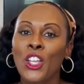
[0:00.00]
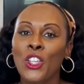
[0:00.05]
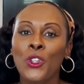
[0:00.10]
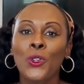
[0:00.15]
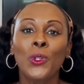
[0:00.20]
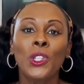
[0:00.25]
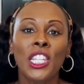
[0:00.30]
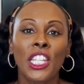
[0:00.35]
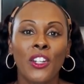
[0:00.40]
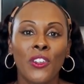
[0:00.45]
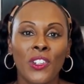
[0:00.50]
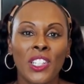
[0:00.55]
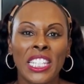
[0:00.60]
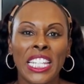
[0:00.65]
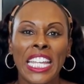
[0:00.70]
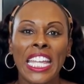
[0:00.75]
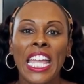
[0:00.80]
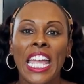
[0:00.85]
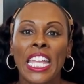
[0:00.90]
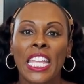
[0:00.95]
you
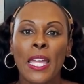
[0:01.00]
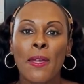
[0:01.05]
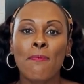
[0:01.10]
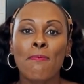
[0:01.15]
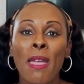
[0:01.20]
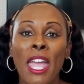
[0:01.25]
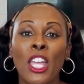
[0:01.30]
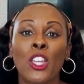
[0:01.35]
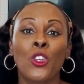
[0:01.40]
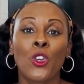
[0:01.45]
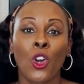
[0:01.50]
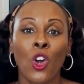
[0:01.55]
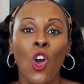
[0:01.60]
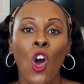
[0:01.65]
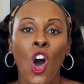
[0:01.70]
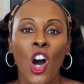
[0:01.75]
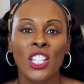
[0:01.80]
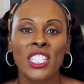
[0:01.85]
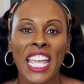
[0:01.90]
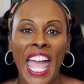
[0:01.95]
literally can make your
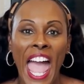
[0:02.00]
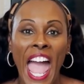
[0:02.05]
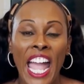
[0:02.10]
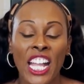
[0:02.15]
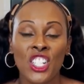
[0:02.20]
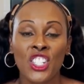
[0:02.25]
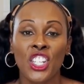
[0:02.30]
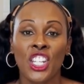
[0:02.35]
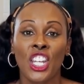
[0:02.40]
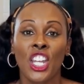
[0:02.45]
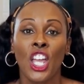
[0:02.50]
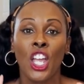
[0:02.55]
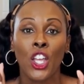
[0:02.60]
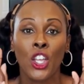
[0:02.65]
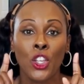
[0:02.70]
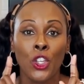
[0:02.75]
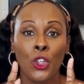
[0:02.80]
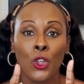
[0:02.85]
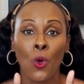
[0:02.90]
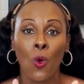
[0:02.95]
call to action
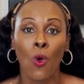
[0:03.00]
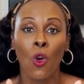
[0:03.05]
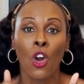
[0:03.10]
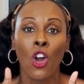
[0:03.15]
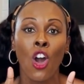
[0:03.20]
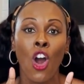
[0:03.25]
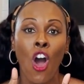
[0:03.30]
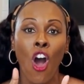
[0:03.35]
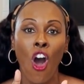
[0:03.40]
your